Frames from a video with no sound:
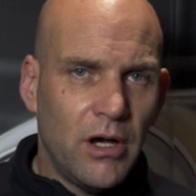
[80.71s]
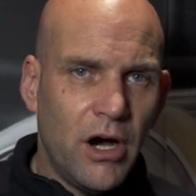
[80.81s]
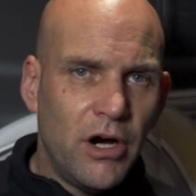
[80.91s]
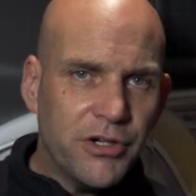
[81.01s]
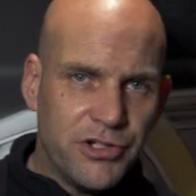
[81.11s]

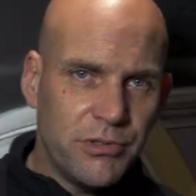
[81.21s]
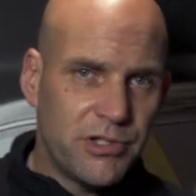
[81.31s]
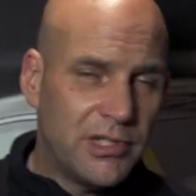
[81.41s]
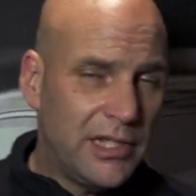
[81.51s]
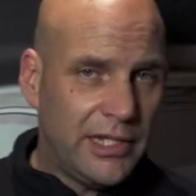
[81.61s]

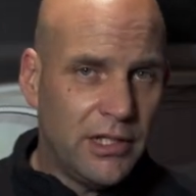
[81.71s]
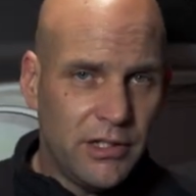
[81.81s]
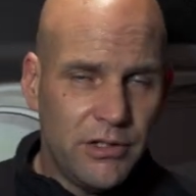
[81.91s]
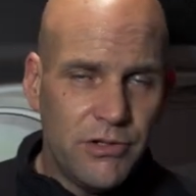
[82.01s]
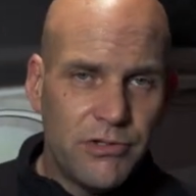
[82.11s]
arduously
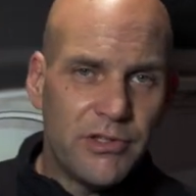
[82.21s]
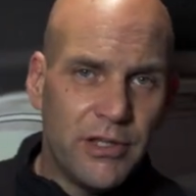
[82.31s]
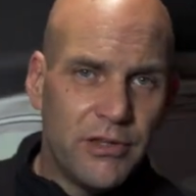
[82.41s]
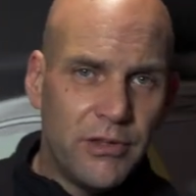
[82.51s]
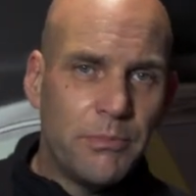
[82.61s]
use
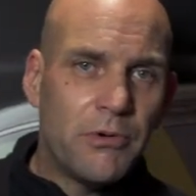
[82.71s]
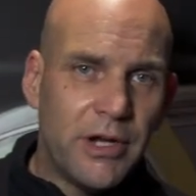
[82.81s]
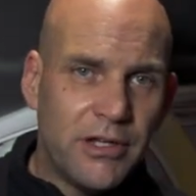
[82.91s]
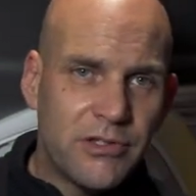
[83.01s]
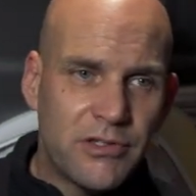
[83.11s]
the
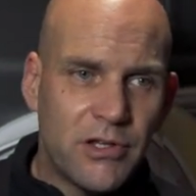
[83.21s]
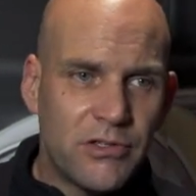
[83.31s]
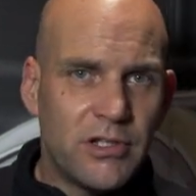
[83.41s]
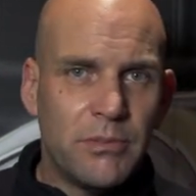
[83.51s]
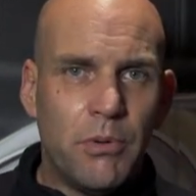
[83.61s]
brakes
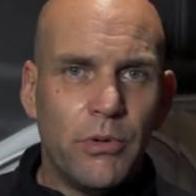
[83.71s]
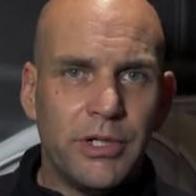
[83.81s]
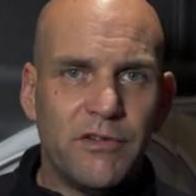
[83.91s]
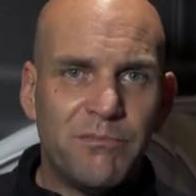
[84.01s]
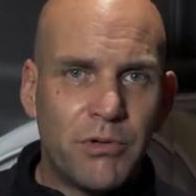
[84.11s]
to the
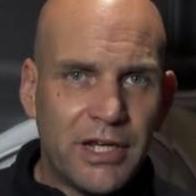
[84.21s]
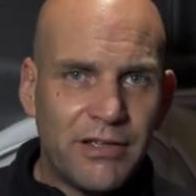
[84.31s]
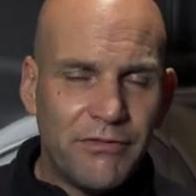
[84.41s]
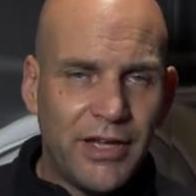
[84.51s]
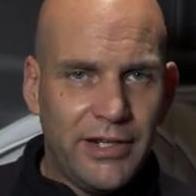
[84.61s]
point of
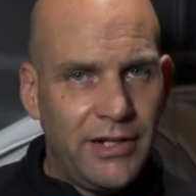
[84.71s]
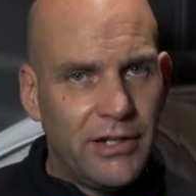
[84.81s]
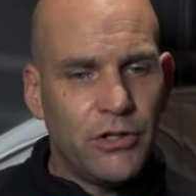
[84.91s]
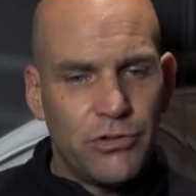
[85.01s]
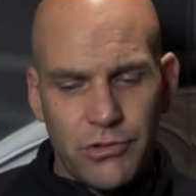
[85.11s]
brake fade in a
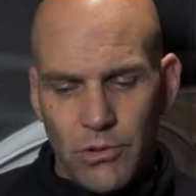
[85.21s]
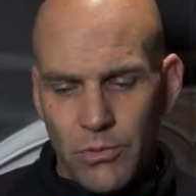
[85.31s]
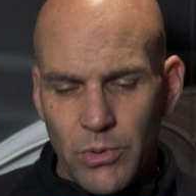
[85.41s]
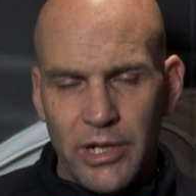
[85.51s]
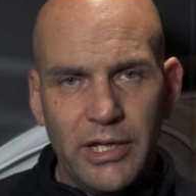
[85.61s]

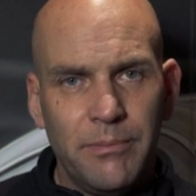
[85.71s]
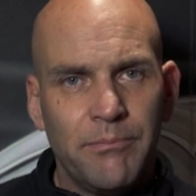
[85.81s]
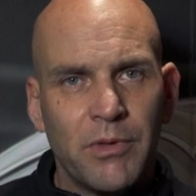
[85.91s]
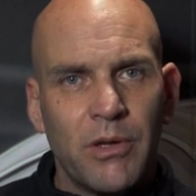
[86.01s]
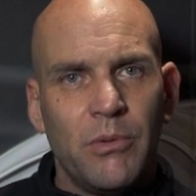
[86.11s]
controlled way
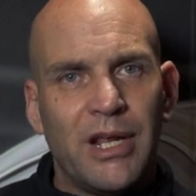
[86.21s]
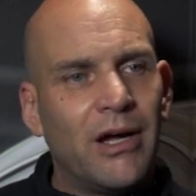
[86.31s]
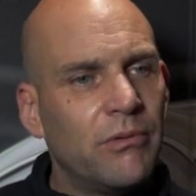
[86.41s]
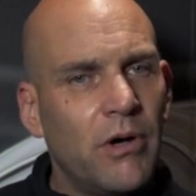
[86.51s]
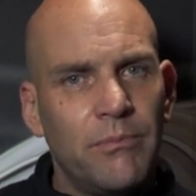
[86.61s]

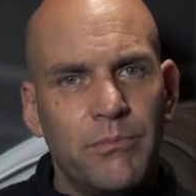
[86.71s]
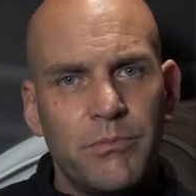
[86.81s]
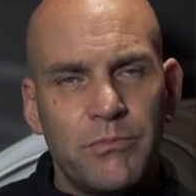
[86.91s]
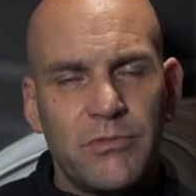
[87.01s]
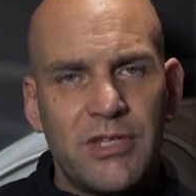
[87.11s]
without
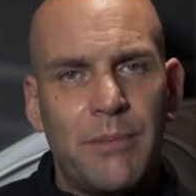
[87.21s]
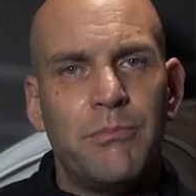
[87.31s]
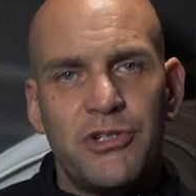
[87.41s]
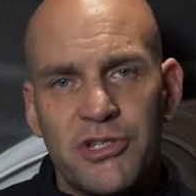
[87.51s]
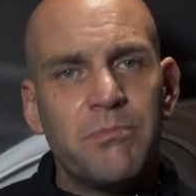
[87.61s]

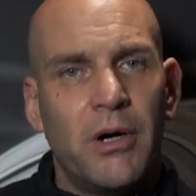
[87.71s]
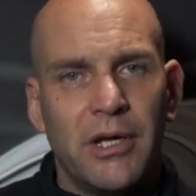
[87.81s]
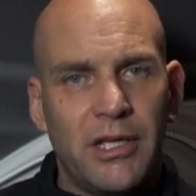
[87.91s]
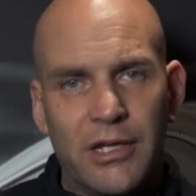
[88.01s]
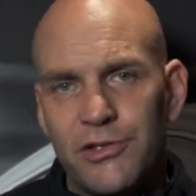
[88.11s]
temperature
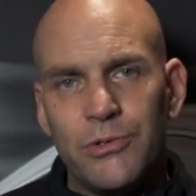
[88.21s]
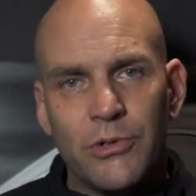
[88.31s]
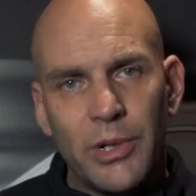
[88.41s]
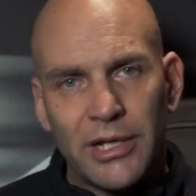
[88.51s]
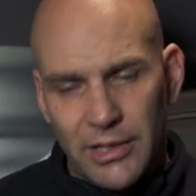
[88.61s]
spiking too
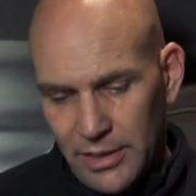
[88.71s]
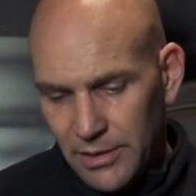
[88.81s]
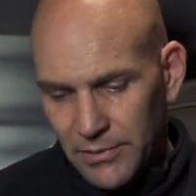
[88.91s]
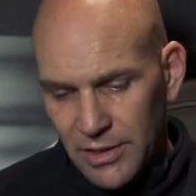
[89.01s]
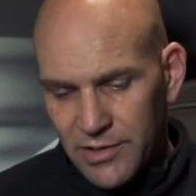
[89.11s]
quickly
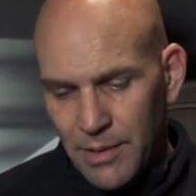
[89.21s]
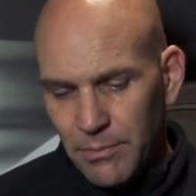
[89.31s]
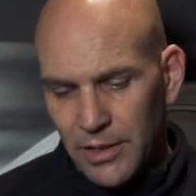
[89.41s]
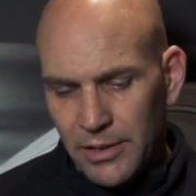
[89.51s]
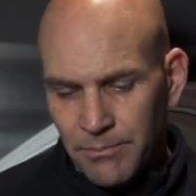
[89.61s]
the
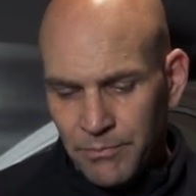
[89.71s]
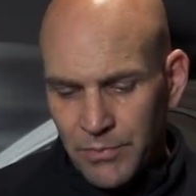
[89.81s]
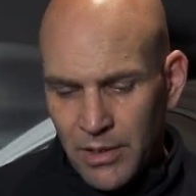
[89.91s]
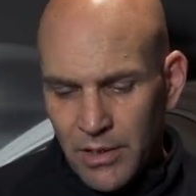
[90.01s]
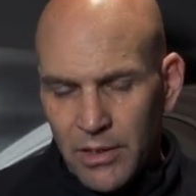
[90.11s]
assembly,
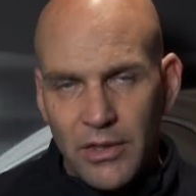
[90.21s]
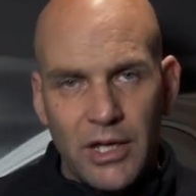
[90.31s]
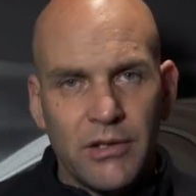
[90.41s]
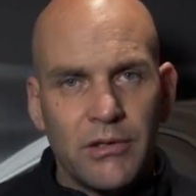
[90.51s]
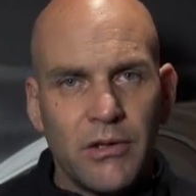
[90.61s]

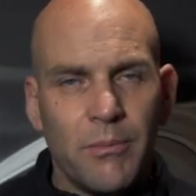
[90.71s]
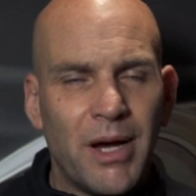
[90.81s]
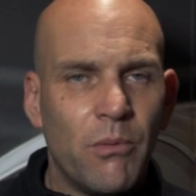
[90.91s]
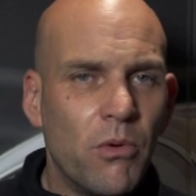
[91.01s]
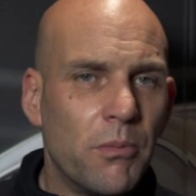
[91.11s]
then no
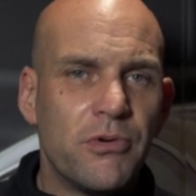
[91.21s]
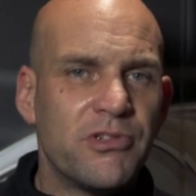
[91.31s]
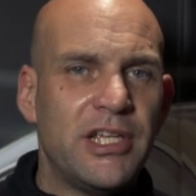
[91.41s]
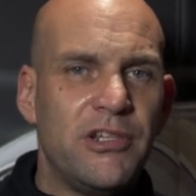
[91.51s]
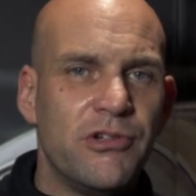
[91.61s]
matter what
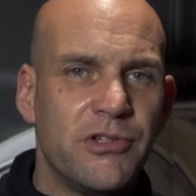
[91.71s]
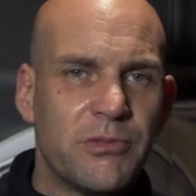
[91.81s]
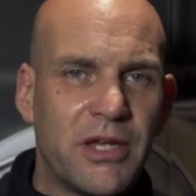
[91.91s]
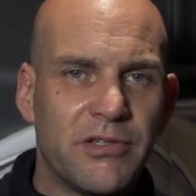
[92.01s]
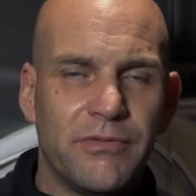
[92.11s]
procedure is
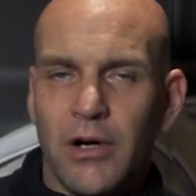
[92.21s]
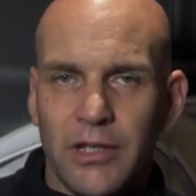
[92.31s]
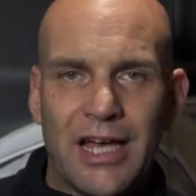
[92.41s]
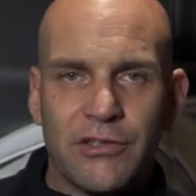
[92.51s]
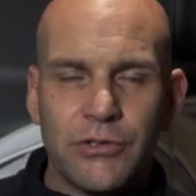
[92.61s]

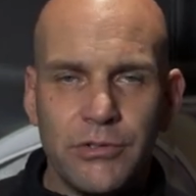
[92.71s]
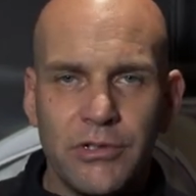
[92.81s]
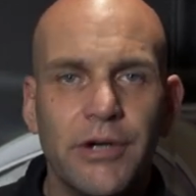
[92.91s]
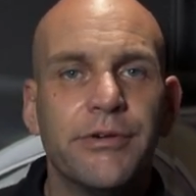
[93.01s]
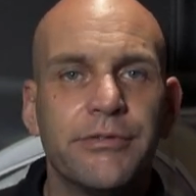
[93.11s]
specified, that's good
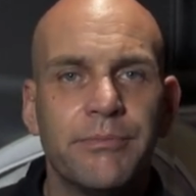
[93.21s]
enough.